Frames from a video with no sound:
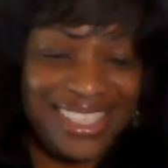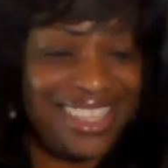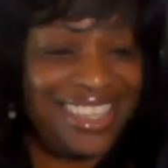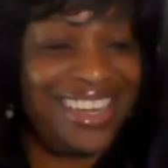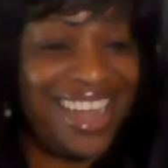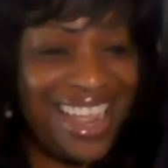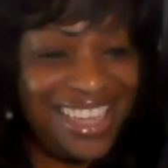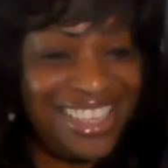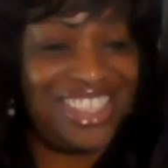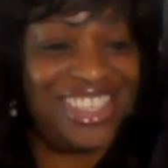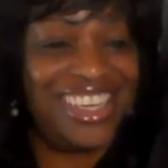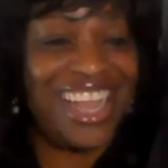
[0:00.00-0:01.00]

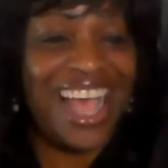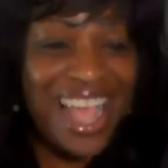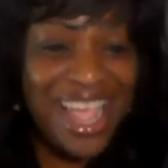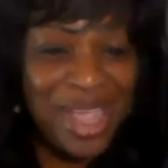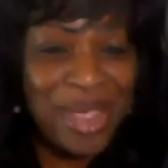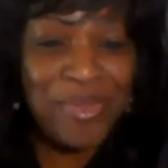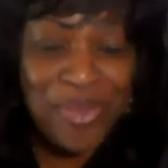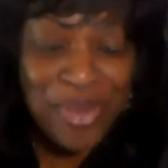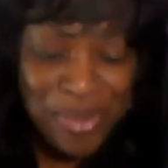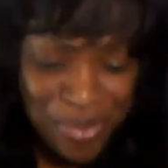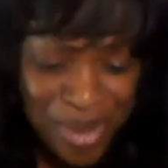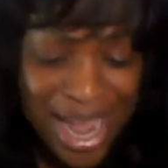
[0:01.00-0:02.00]
destination. I am
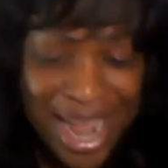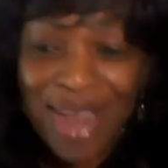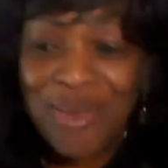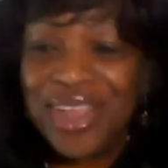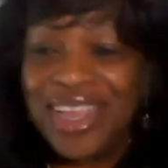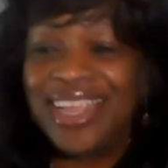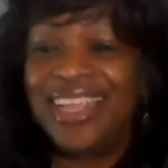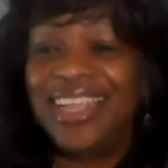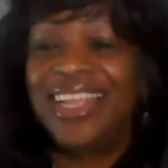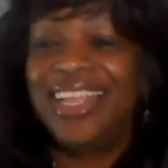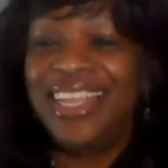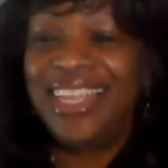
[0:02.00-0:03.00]

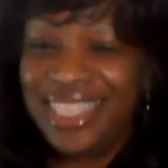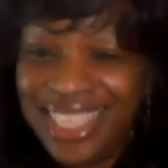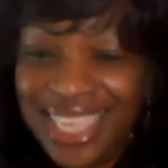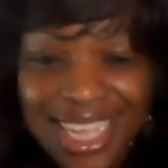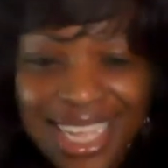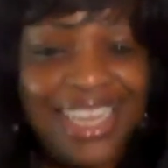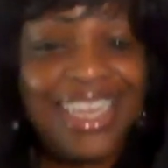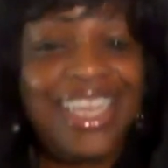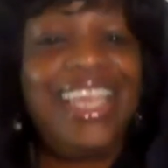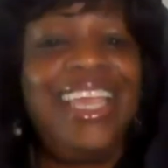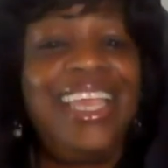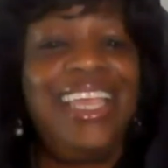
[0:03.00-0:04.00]
preparing to
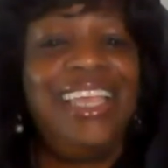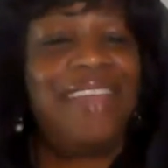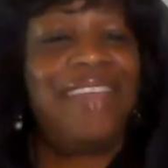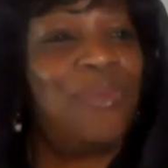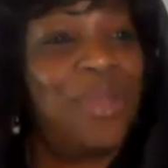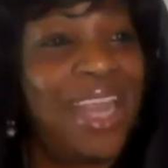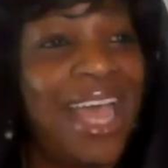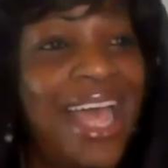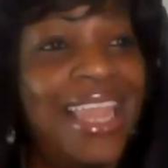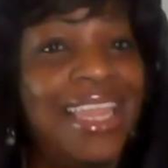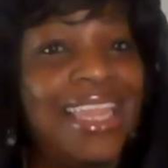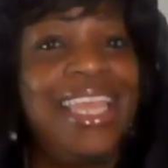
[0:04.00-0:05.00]
leave. And when
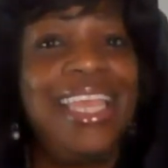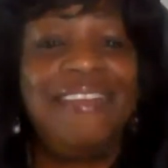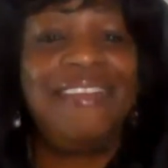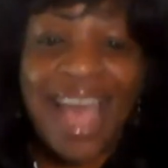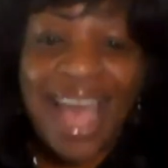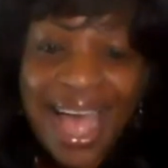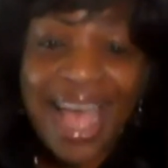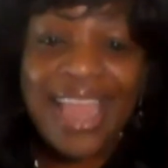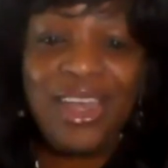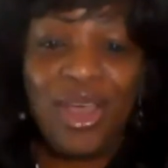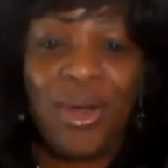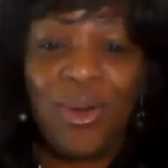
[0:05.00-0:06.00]
I leave,
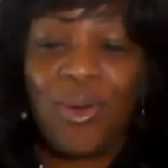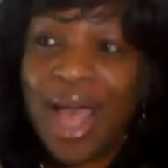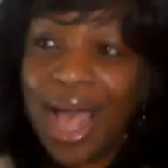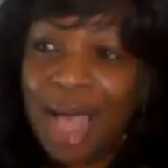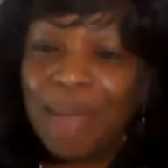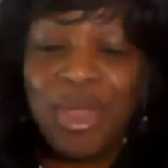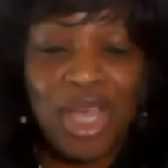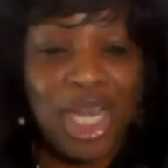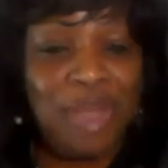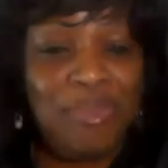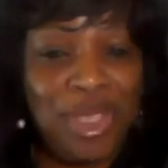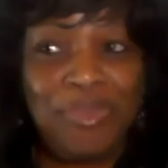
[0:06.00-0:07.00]
I know I'm going
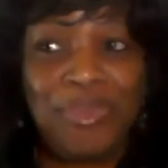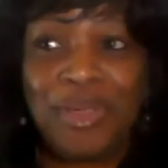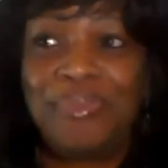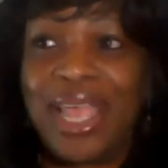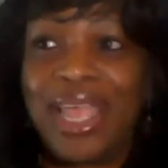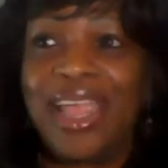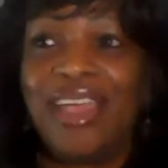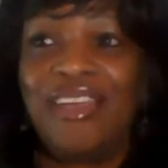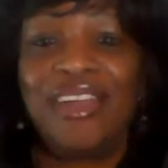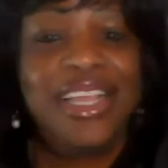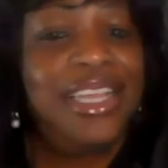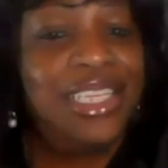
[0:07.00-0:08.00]
to be
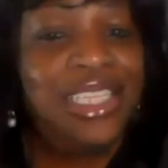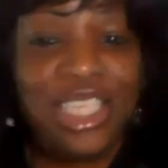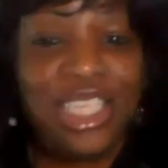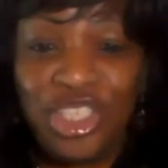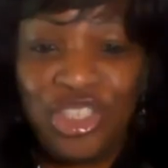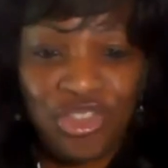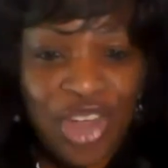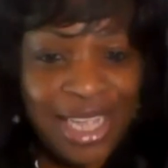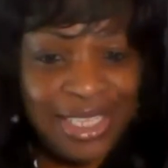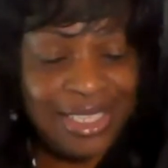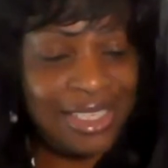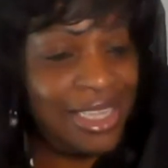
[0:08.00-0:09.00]
prepared to
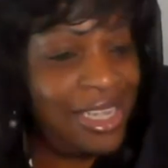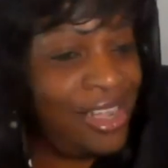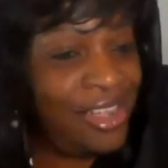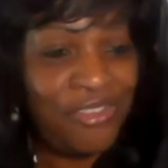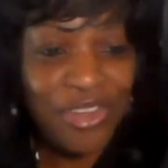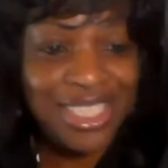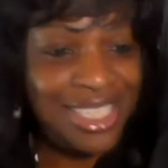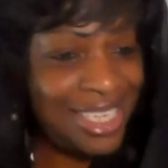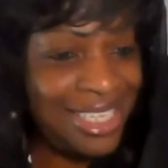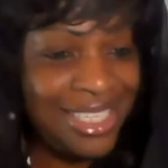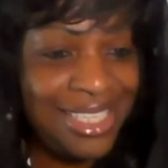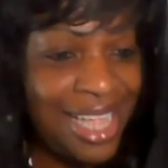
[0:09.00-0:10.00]
dress for
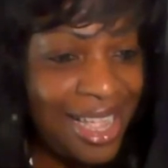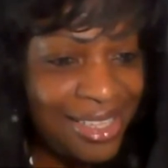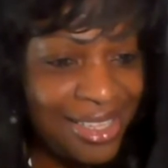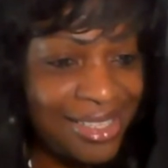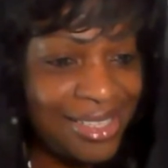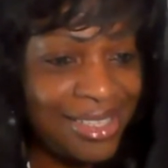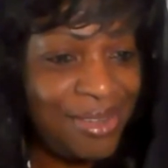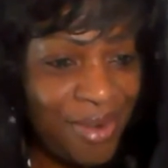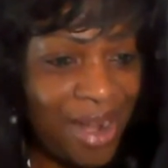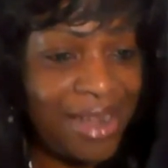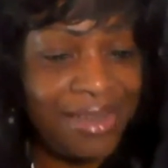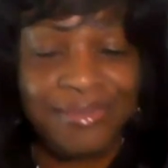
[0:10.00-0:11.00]
success,
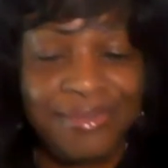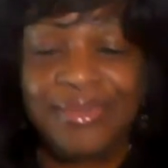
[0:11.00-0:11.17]
right?